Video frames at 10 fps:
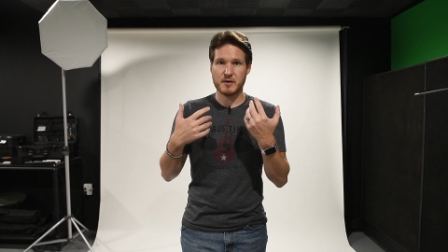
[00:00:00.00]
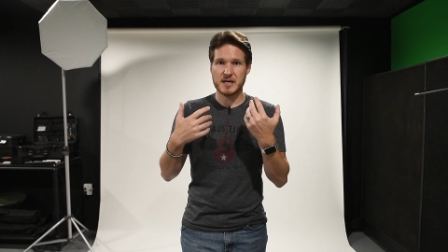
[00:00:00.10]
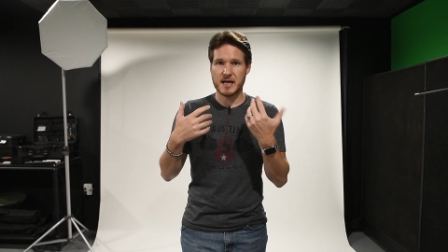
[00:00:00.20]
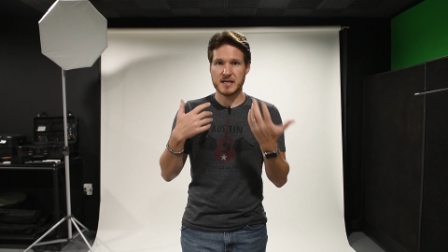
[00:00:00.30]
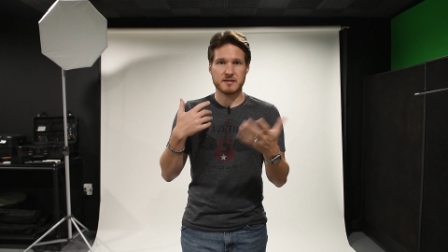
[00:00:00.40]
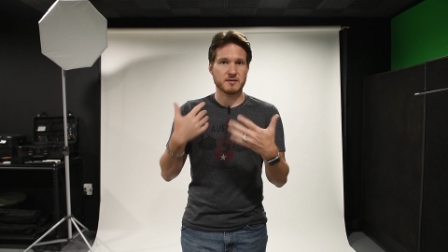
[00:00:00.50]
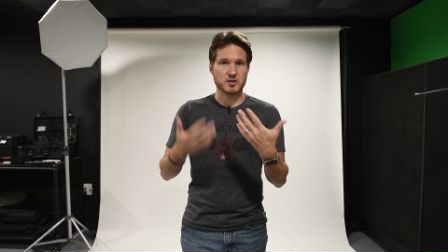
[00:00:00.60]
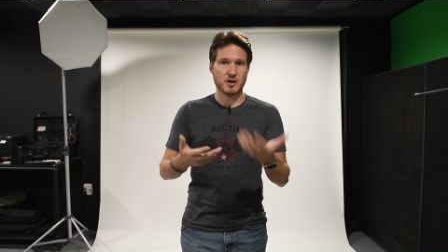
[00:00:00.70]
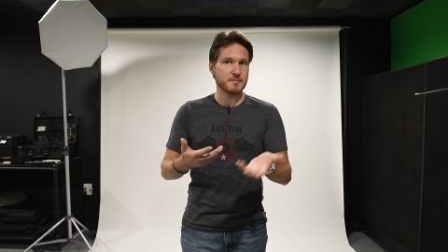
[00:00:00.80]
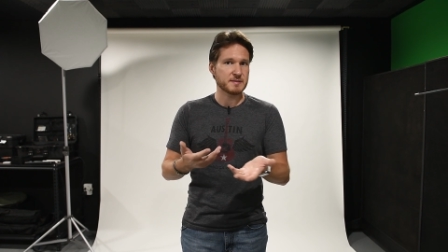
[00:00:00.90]
way I get the
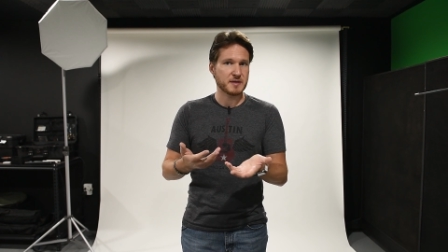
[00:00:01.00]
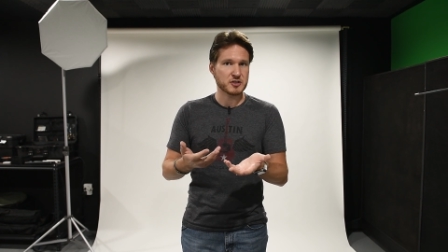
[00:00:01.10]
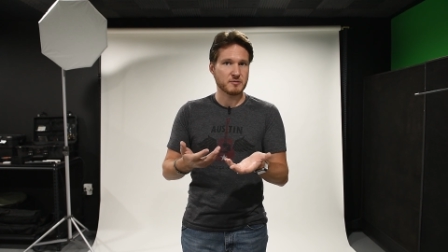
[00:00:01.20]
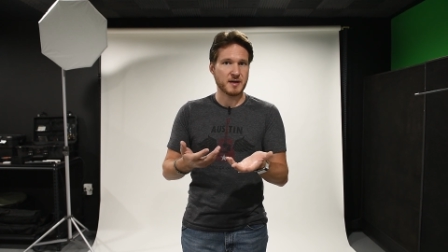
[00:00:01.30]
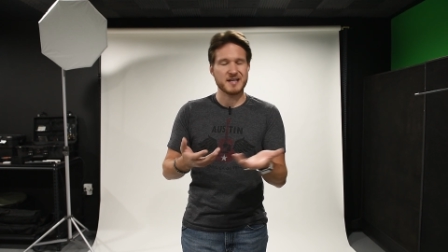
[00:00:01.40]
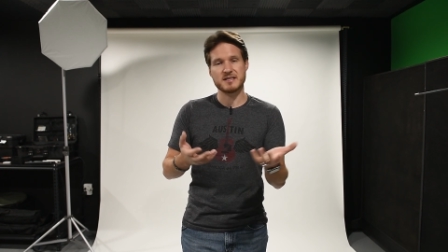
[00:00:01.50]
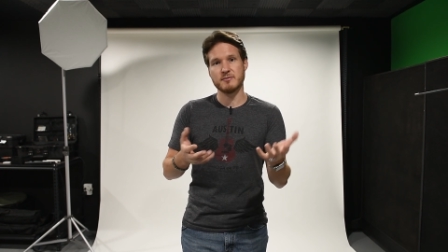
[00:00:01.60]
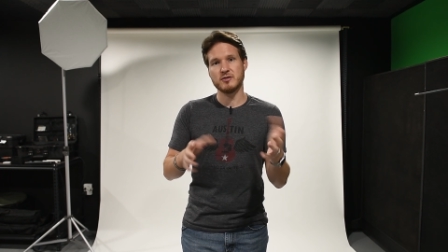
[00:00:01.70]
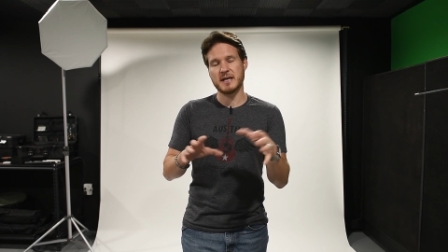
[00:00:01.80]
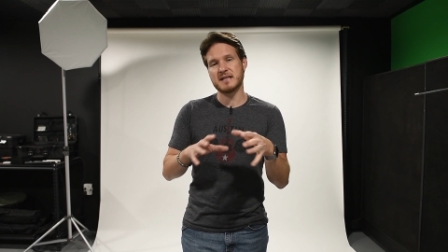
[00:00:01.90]
sharpest picture
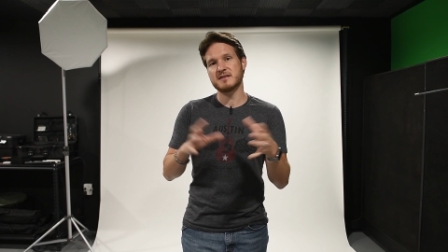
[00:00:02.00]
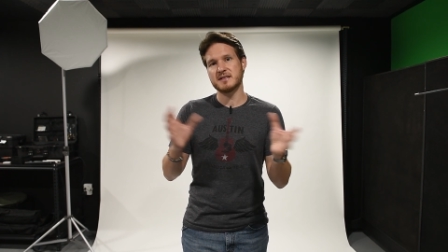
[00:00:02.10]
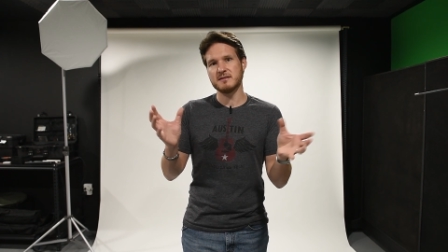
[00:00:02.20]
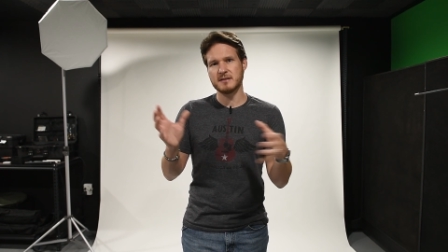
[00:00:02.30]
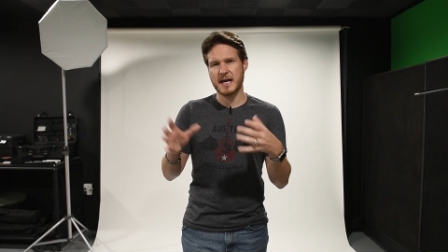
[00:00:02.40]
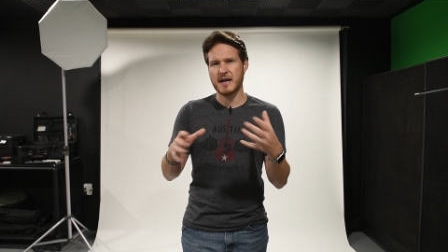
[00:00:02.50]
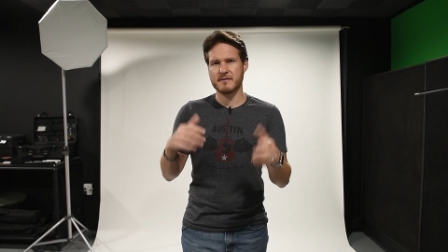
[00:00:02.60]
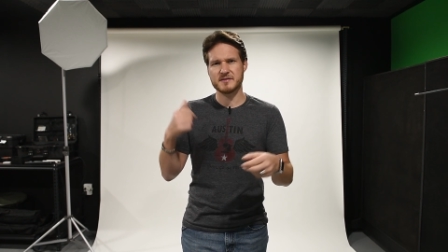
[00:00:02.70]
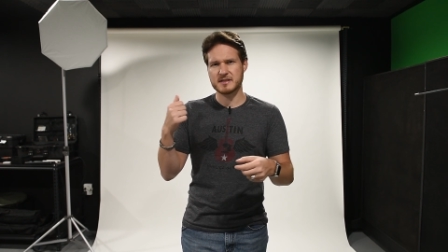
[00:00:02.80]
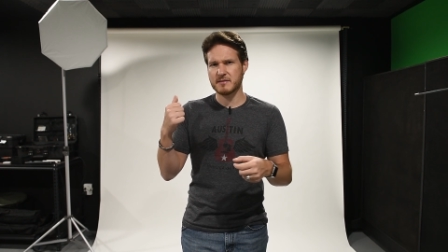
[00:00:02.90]
possible and still
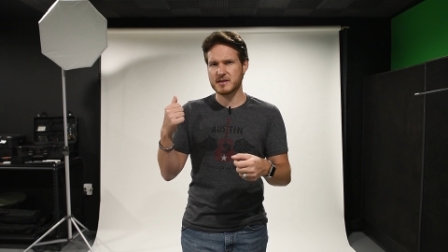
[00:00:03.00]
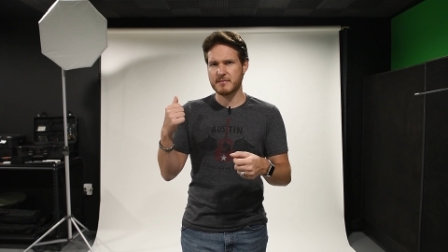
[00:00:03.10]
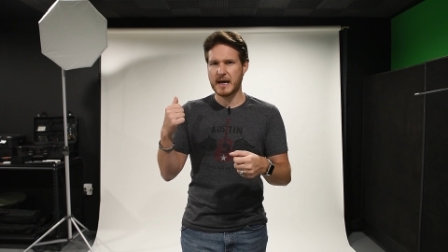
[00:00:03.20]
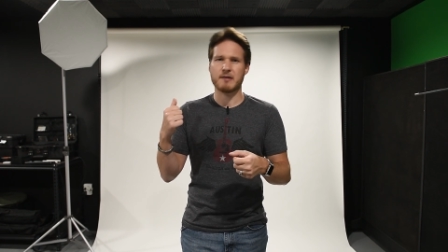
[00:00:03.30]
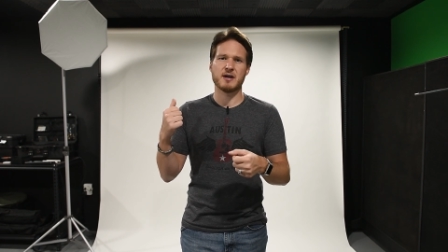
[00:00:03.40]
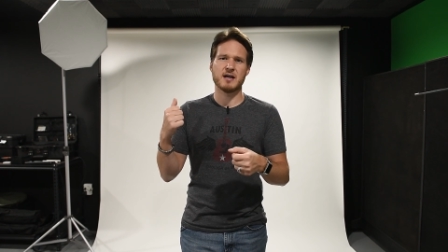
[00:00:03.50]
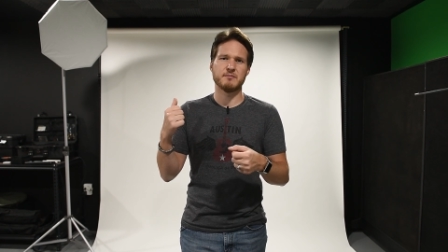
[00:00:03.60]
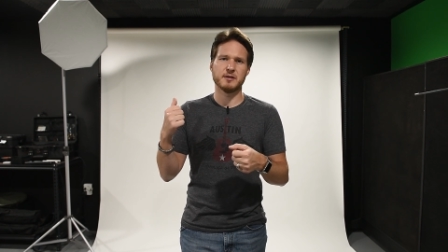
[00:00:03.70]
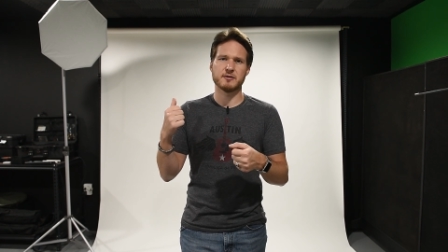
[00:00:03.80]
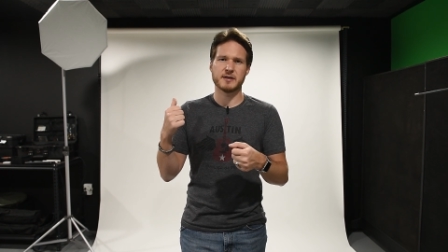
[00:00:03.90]
have some of the
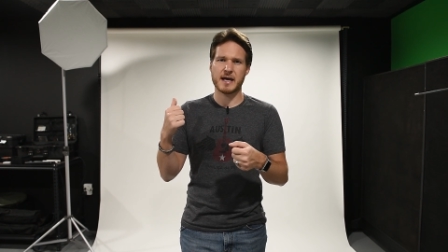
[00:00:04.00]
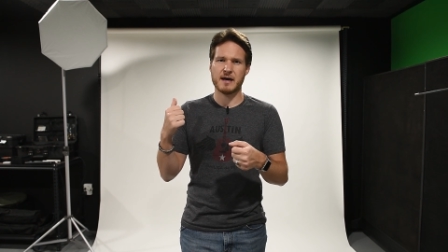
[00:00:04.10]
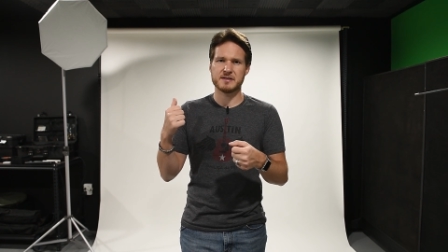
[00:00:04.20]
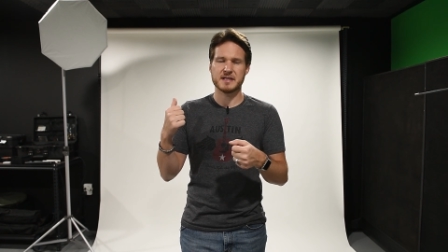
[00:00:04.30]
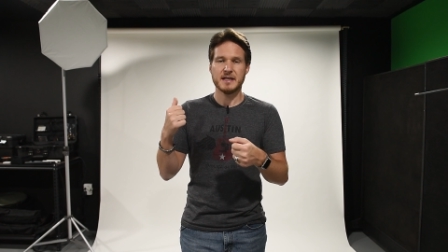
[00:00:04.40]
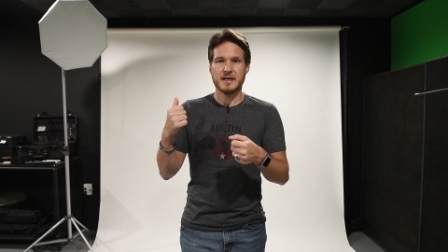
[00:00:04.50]
background blurred out.